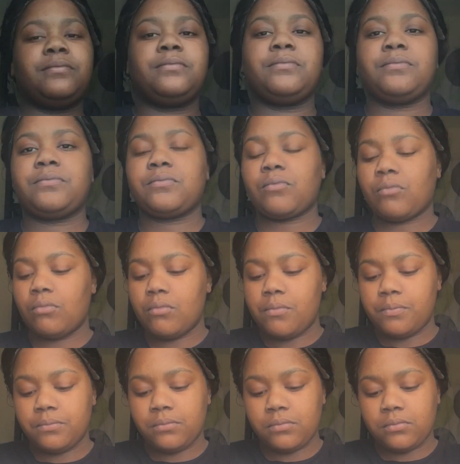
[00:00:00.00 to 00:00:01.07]
that we are going to
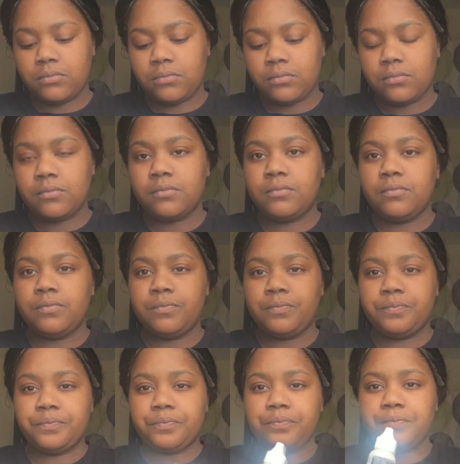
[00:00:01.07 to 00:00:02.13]
be using is
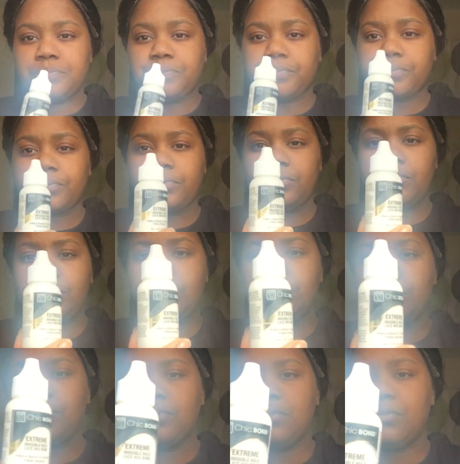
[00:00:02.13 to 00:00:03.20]
Cheek Bond
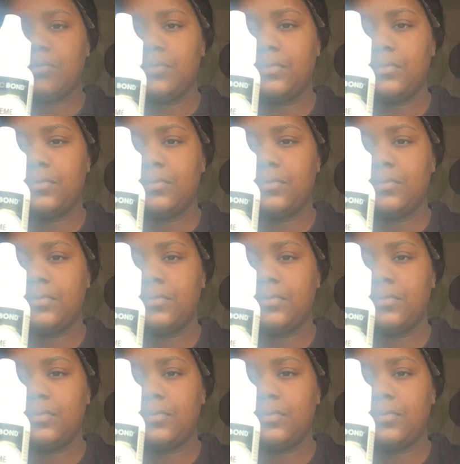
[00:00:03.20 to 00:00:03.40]
by